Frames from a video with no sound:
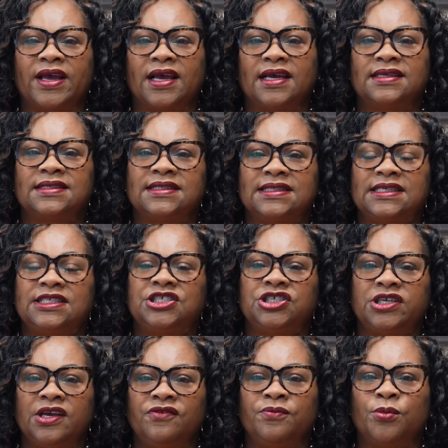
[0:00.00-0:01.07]
as the
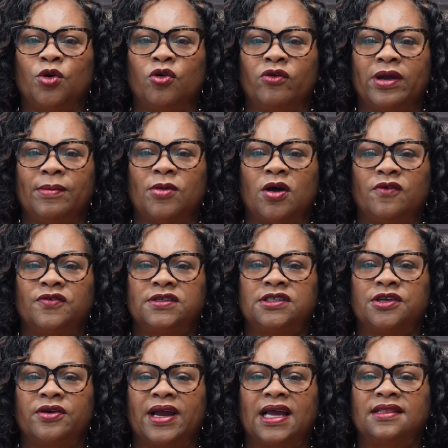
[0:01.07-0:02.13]
Chief Program
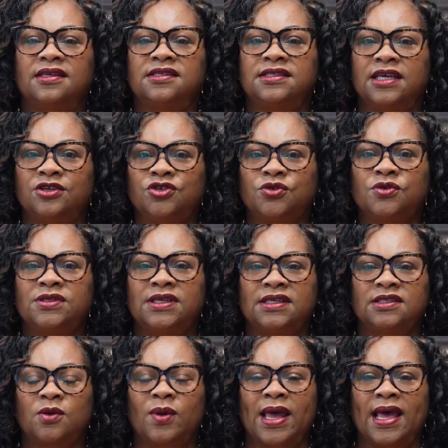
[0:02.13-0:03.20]
Officer at the Central
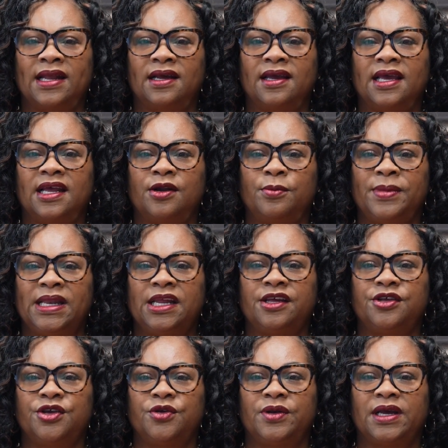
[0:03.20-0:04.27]
Susquehanna
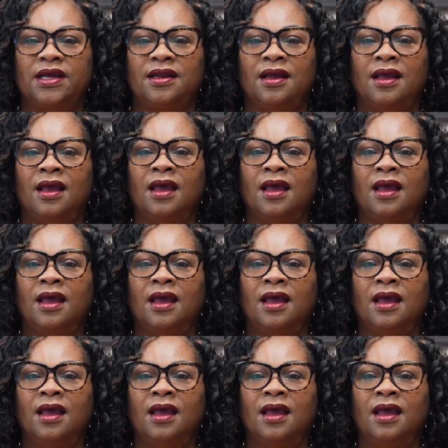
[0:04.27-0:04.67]
Intermediate Unit.